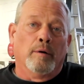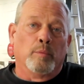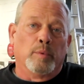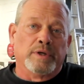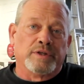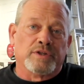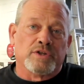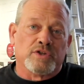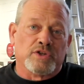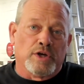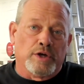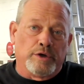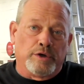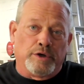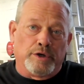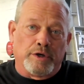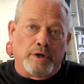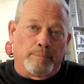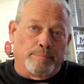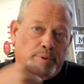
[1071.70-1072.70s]
which is
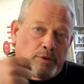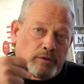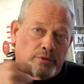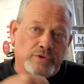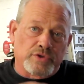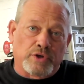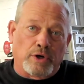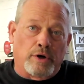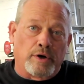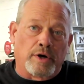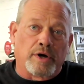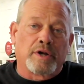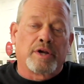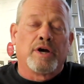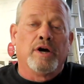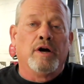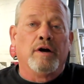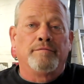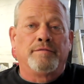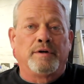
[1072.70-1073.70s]
under your pull starter
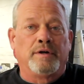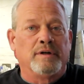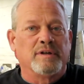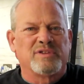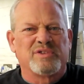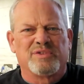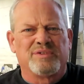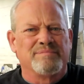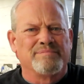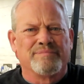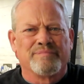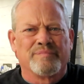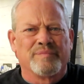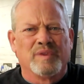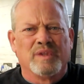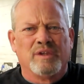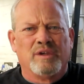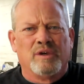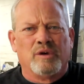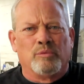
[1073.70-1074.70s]
cover. It's
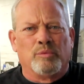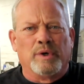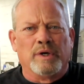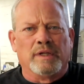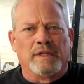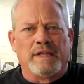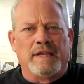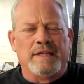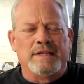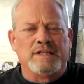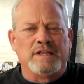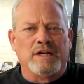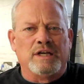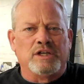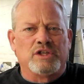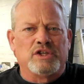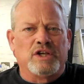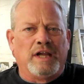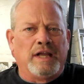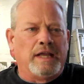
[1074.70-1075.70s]
really easy
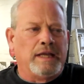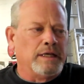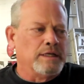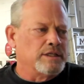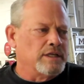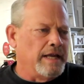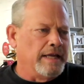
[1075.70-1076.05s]
to change.